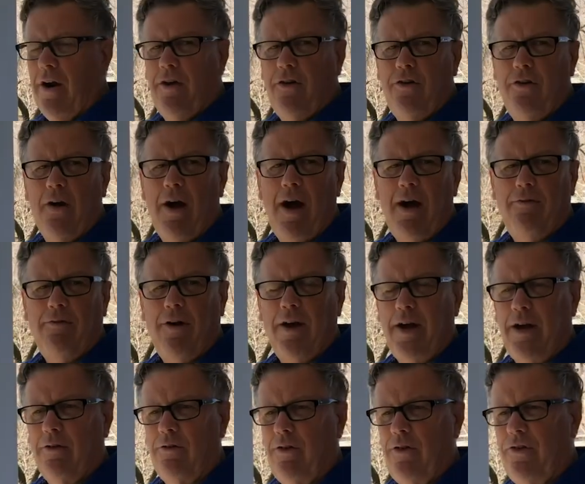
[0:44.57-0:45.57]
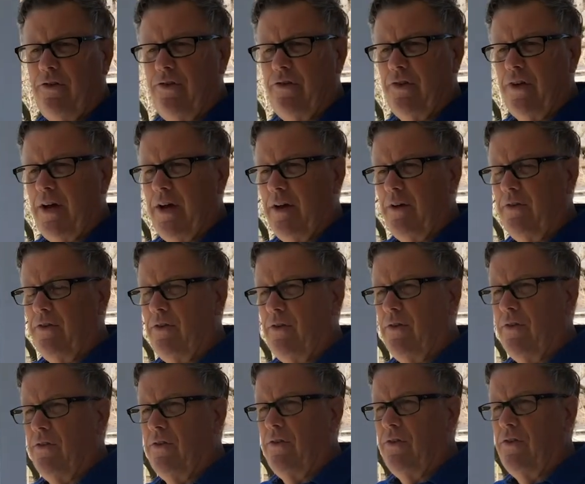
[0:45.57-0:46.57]
driveway. It was
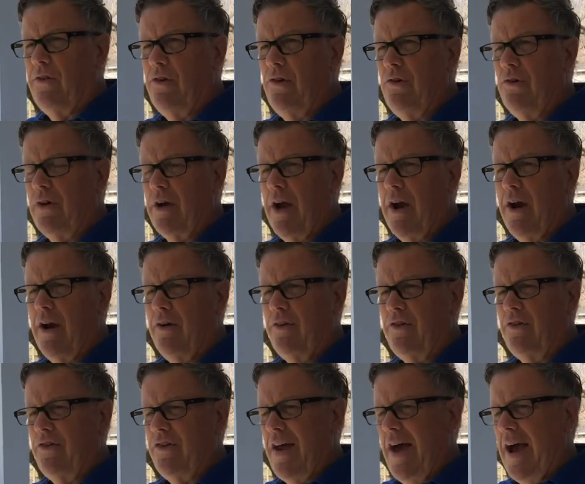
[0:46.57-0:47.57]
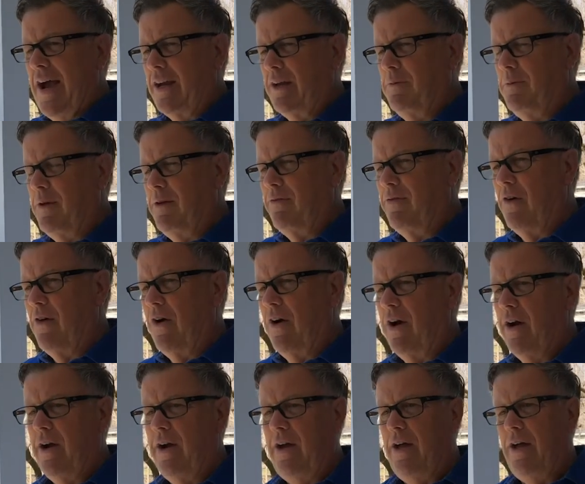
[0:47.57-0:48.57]
2 cars stacked before,
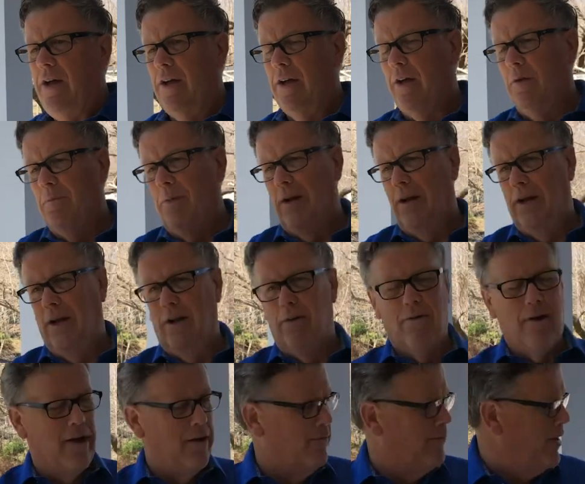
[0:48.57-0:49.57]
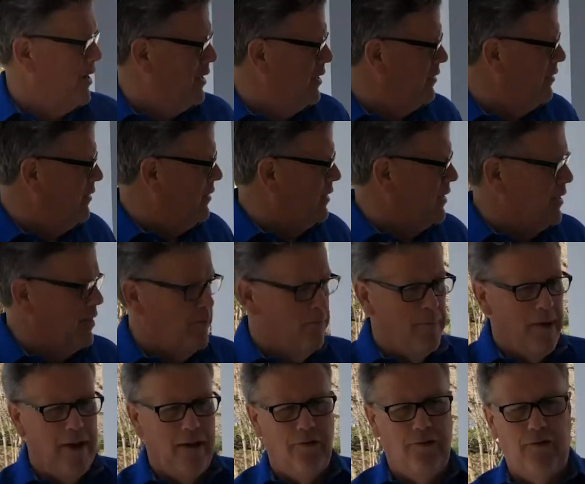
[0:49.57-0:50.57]
completely renovated the
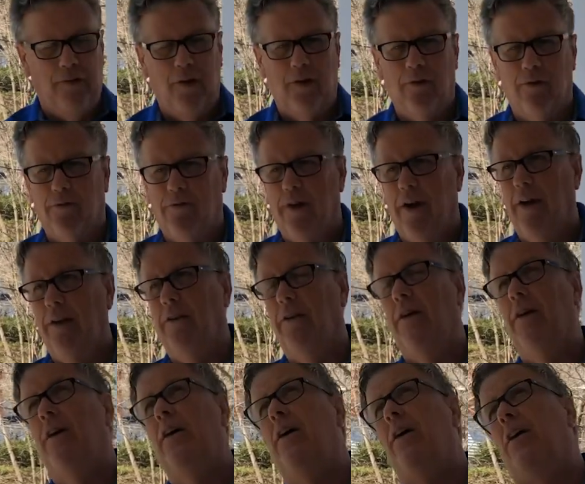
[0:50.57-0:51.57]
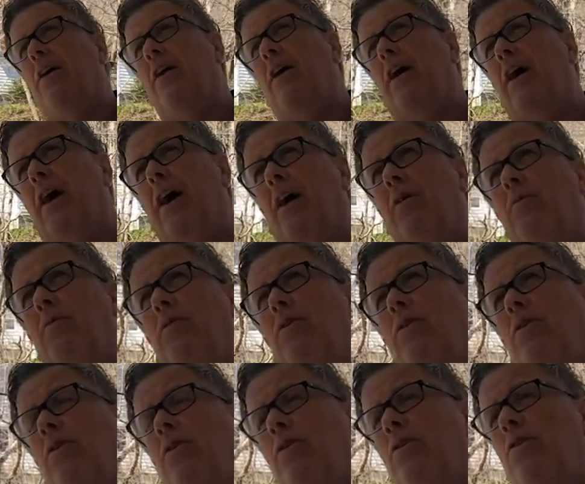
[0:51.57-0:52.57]
beds out front,
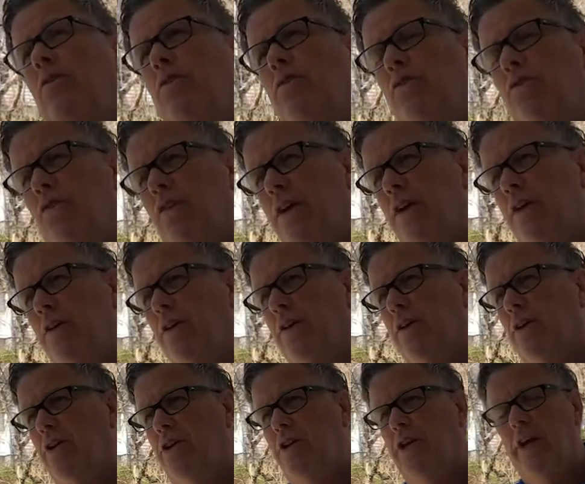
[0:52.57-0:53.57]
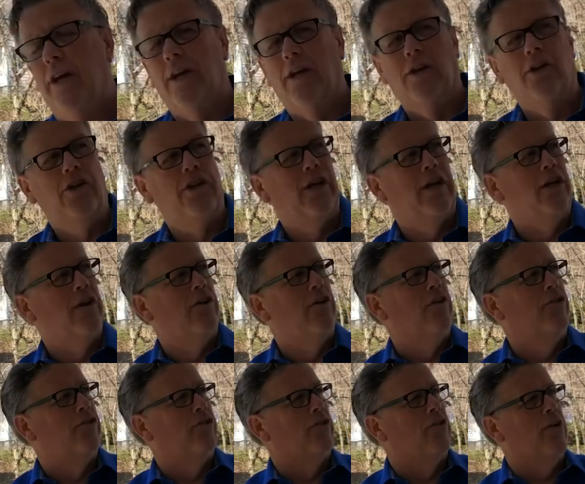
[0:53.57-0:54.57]
new cedar shaped
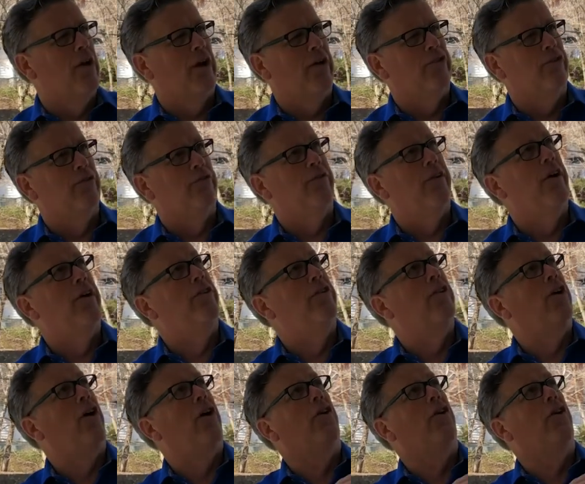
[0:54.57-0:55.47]
shingles across the front, all